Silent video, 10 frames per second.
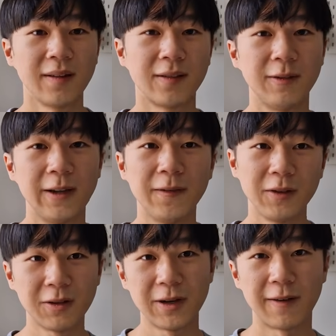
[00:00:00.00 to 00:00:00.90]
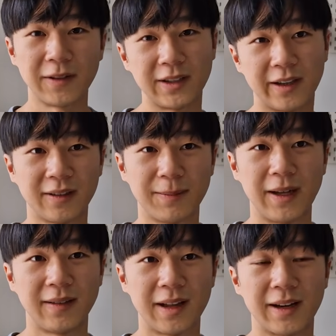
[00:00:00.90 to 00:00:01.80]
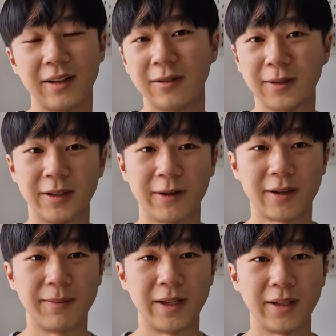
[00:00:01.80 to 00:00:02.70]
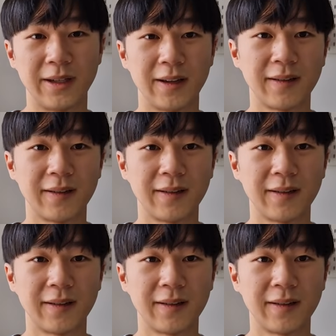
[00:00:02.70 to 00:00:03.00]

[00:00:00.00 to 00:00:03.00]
So if you don't have the desk space, then I don't really recommend it.